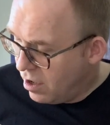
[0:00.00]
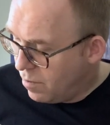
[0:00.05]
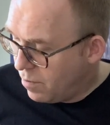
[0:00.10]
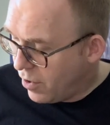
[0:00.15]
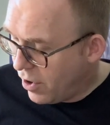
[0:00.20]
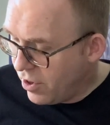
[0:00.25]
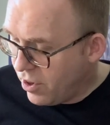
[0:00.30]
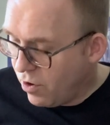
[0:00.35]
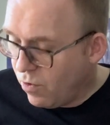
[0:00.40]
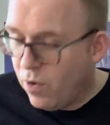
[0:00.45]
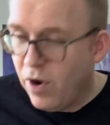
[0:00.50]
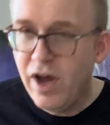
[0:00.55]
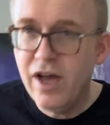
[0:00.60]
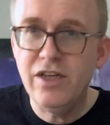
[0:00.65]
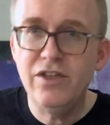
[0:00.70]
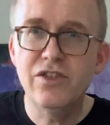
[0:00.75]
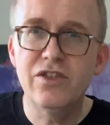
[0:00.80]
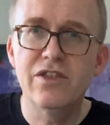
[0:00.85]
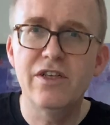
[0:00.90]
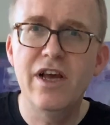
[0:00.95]
But
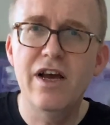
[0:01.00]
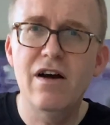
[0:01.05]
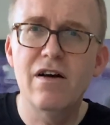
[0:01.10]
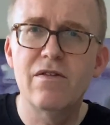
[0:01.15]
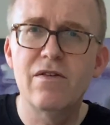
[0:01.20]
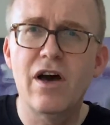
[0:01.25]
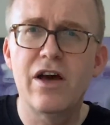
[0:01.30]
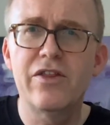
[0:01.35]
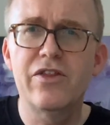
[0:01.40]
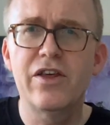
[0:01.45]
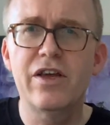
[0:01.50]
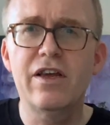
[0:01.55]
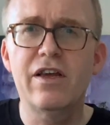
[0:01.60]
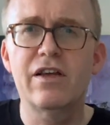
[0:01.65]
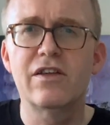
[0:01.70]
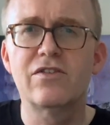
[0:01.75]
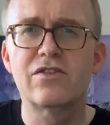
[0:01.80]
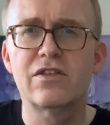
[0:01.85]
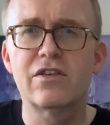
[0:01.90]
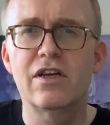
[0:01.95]
otherwise, yeah, I think
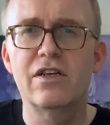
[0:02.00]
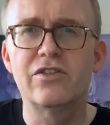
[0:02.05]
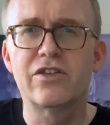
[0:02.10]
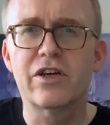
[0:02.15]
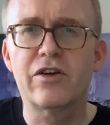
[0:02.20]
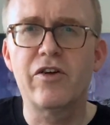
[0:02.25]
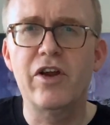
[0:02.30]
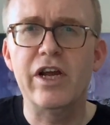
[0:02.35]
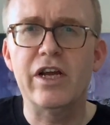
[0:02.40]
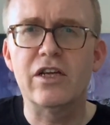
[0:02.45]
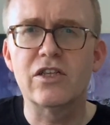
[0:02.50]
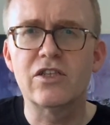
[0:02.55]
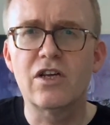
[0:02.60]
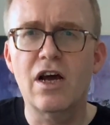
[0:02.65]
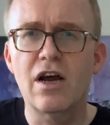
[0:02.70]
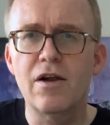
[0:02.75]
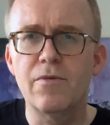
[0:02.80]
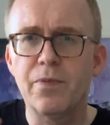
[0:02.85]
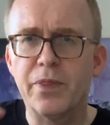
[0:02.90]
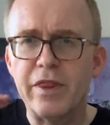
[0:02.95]
it's a great
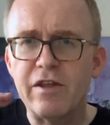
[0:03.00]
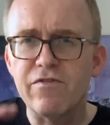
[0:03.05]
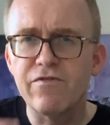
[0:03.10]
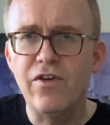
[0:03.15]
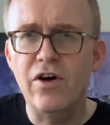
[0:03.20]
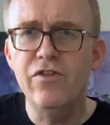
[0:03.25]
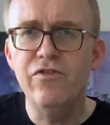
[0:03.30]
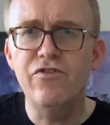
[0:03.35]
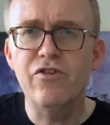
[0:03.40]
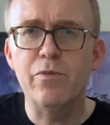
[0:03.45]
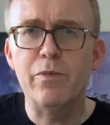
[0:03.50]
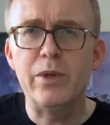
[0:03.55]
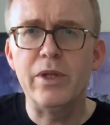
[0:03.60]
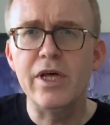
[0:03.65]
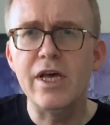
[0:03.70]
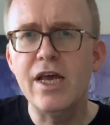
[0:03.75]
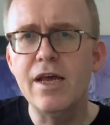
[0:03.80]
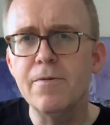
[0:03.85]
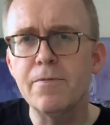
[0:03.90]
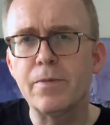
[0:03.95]
guitar, fun to
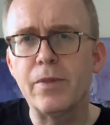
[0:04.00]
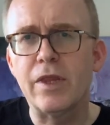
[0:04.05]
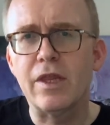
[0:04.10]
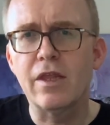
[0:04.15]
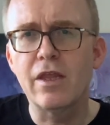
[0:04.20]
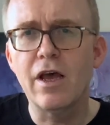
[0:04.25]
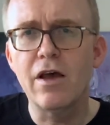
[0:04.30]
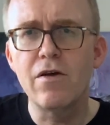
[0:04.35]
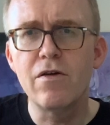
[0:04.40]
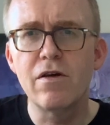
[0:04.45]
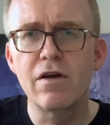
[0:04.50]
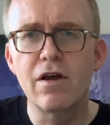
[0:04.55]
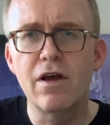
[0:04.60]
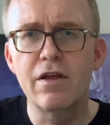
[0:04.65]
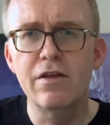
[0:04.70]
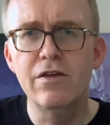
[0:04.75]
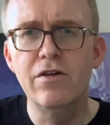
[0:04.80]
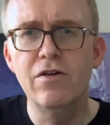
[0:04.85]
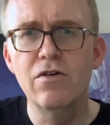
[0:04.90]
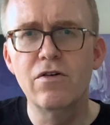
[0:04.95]
play. Now,
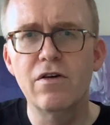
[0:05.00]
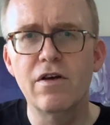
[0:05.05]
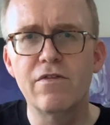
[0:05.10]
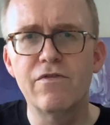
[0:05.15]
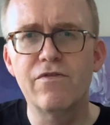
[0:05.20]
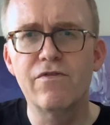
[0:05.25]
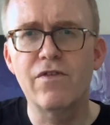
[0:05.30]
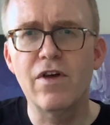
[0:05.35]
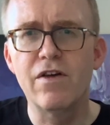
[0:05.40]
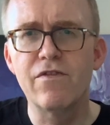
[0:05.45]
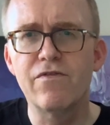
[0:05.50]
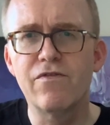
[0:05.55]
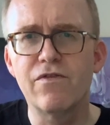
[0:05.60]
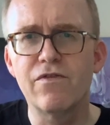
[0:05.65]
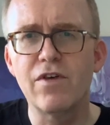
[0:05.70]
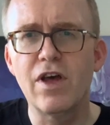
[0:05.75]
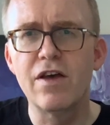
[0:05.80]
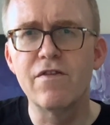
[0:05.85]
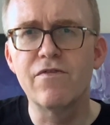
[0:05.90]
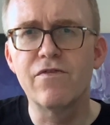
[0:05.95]
you know,
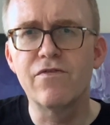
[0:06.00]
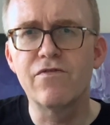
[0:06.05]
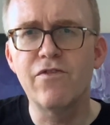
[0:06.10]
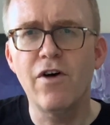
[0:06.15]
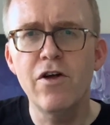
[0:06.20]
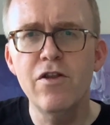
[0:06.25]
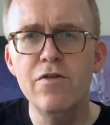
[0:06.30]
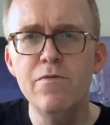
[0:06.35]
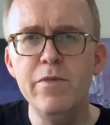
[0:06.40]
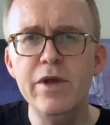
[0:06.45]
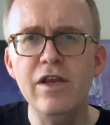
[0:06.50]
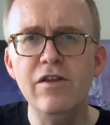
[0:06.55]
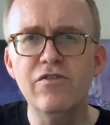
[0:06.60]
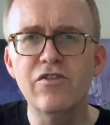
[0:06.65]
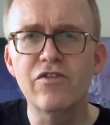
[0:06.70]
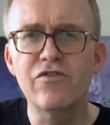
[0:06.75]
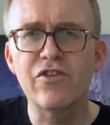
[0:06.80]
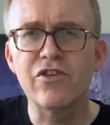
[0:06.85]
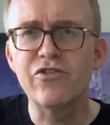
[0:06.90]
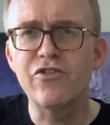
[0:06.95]
if fun means
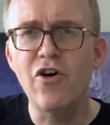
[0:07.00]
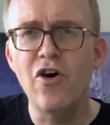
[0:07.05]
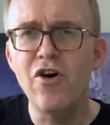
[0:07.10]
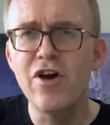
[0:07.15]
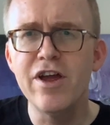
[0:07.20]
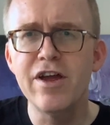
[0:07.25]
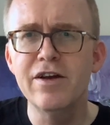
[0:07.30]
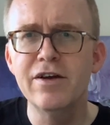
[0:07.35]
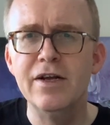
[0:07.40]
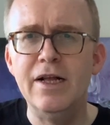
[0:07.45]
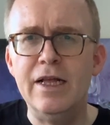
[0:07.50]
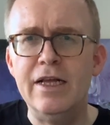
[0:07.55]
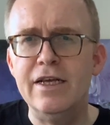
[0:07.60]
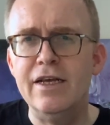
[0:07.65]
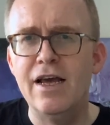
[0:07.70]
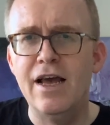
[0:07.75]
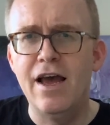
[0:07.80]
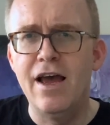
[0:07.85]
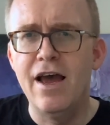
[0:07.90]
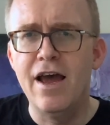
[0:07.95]
it's a toy,
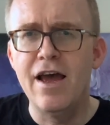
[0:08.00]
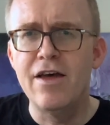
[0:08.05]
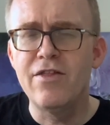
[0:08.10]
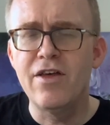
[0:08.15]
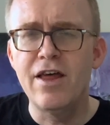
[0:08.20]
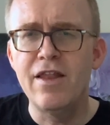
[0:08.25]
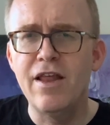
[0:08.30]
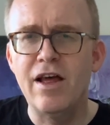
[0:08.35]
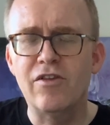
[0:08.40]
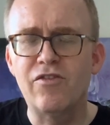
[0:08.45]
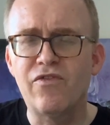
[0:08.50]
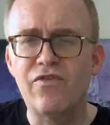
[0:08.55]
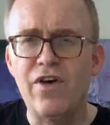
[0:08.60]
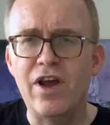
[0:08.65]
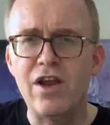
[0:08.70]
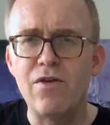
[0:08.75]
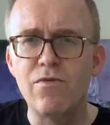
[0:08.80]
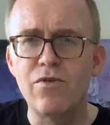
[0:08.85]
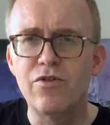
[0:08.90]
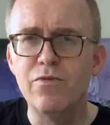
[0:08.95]
then that's
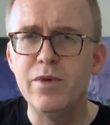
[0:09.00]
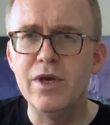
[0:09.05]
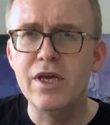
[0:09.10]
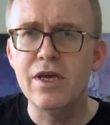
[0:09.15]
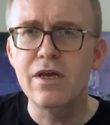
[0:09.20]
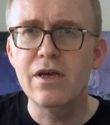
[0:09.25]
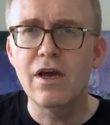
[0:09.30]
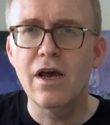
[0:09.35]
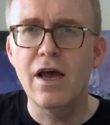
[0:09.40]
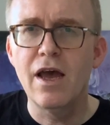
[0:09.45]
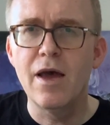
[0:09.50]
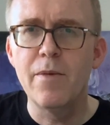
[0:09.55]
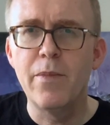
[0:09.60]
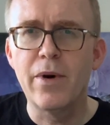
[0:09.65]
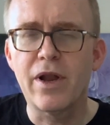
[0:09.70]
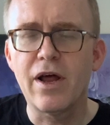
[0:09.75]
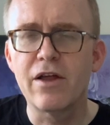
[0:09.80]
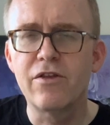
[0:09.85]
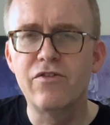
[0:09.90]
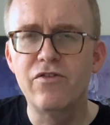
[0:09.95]
fine with me.
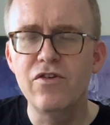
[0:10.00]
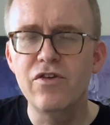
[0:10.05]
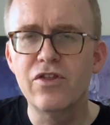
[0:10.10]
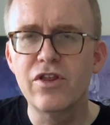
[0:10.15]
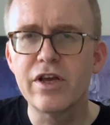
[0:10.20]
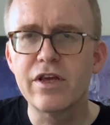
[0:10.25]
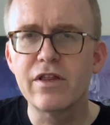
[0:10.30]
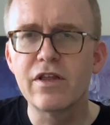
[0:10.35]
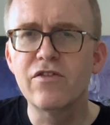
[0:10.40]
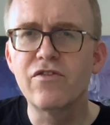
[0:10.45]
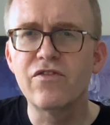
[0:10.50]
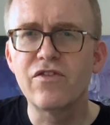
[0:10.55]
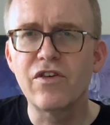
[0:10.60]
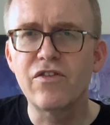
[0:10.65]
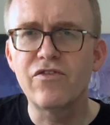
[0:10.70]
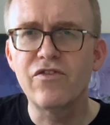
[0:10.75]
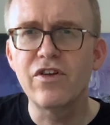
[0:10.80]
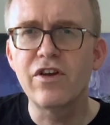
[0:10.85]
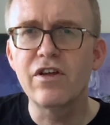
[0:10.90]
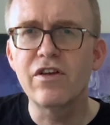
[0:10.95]
But I do think this is a
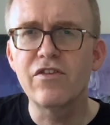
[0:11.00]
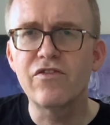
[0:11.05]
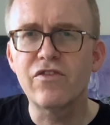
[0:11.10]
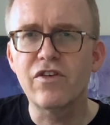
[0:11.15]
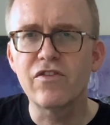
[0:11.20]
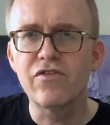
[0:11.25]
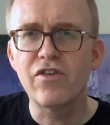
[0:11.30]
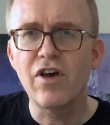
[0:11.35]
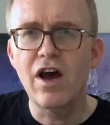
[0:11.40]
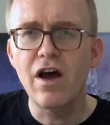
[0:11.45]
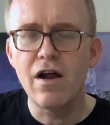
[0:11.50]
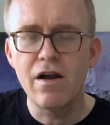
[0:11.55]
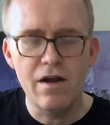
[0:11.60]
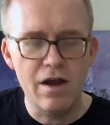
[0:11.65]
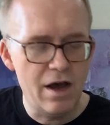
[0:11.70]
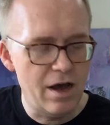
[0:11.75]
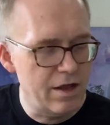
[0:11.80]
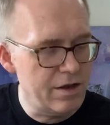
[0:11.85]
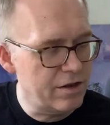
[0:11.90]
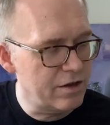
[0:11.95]
serious guitar,
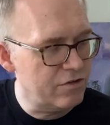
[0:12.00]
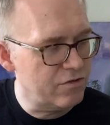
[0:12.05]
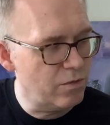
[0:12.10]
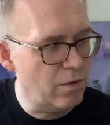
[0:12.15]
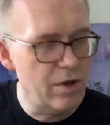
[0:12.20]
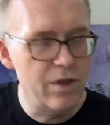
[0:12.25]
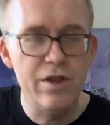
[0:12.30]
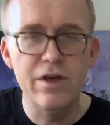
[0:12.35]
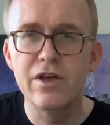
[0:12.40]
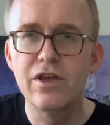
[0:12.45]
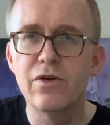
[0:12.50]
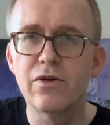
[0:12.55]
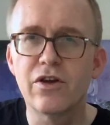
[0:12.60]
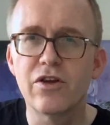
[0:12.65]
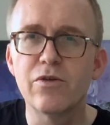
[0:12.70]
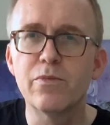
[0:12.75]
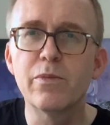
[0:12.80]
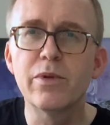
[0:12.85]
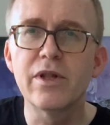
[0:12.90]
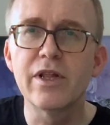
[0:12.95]
and it's one that you
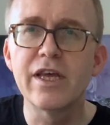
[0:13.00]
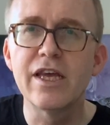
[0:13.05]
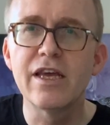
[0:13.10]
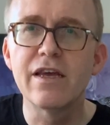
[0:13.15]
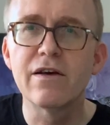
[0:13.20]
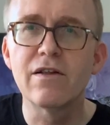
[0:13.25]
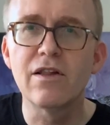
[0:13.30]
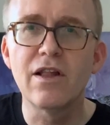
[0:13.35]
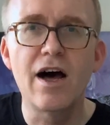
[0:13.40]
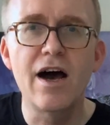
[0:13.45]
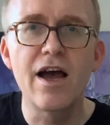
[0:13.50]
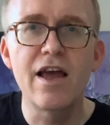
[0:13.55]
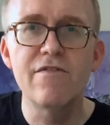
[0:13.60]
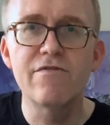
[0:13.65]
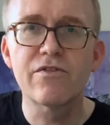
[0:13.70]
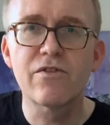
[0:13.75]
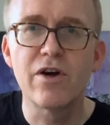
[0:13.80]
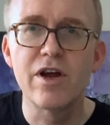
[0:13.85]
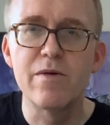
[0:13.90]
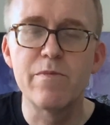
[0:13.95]
could play live
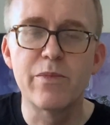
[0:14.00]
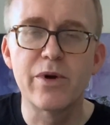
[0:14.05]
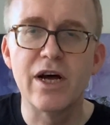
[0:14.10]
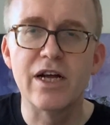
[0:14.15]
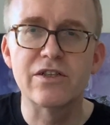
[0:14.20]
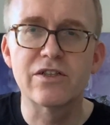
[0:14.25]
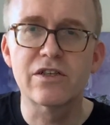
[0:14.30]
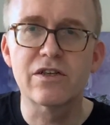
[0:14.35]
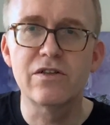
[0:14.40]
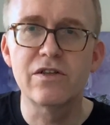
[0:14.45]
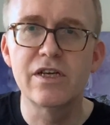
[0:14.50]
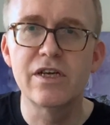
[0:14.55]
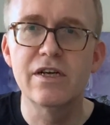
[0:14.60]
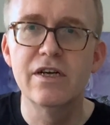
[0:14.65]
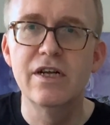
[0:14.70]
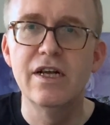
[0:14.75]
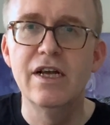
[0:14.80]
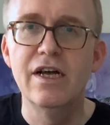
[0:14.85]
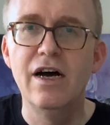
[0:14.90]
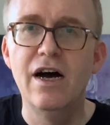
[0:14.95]
quite practically,
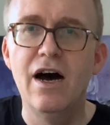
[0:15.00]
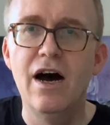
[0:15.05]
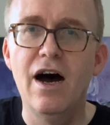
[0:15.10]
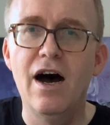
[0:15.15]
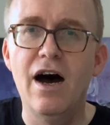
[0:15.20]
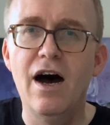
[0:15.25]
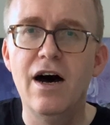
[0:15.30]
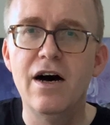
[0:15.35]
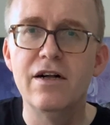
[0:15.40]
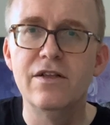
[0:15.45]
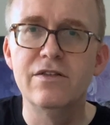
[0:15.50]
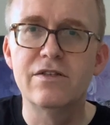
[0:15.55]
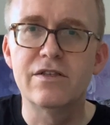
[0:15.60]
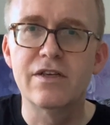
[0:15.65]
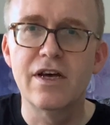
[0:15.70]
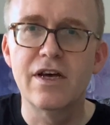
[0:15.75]
and